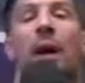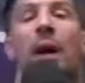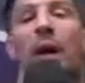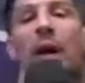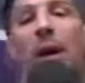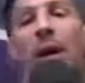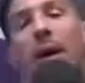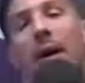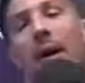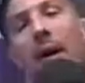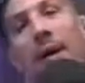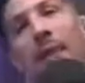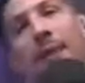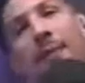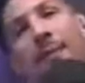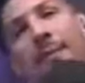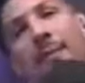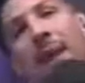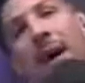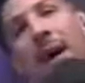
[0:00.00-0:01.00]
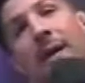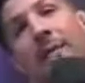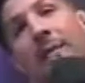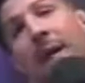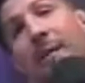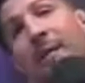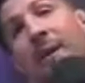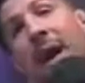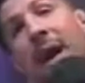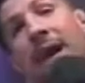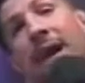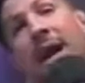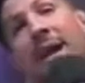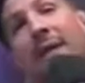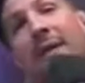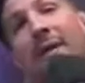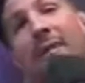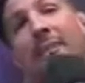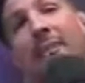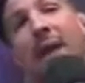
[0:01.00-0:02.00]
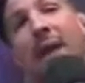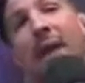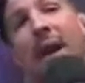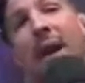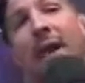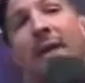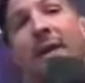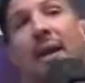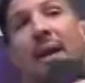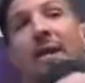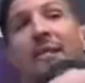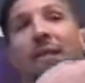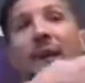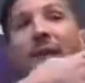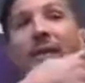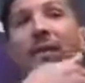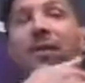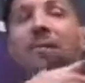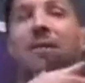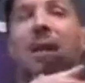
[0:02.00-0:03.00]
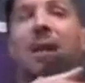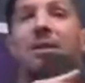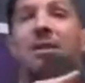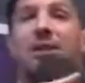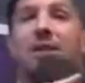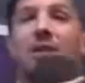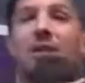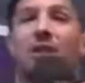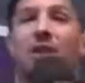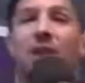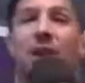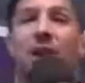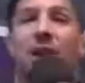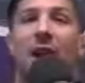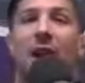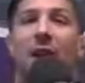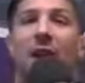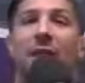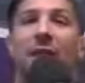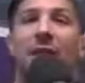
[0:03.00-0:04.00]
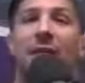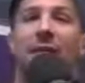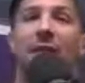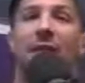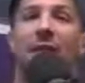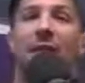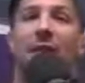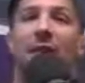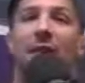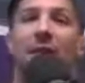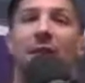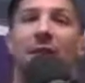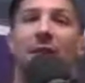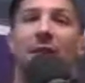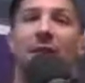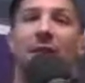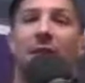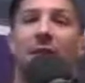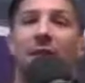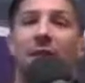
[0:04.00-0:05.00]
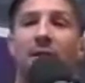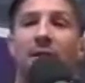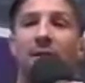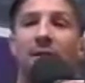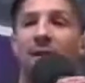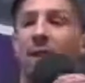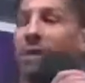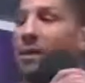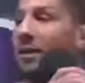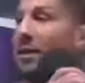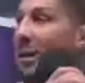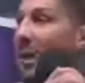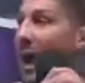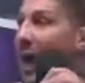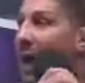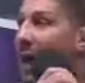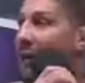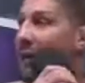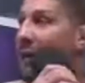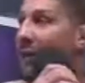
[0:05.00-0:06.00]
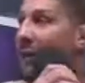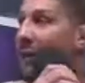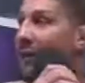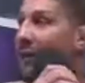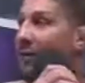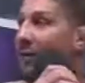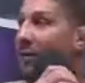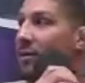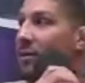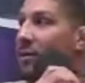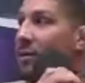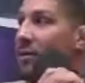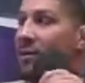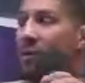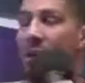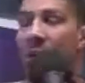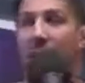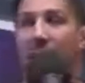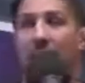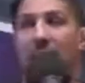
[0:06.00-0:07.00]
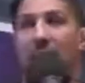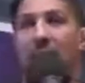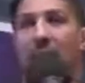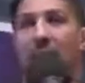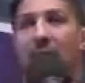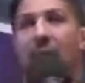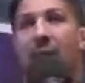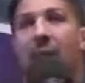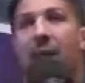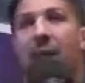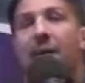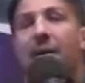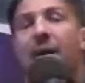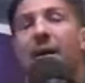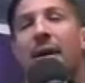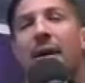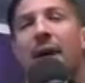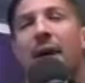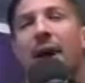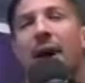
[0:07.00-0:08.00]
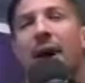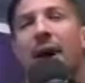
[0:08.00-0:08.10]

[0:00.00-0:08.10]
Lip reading: I mean, I like the fight. I'd love that. You imagine the shit talk in that fight and the just the tenacity of those two in a stare down.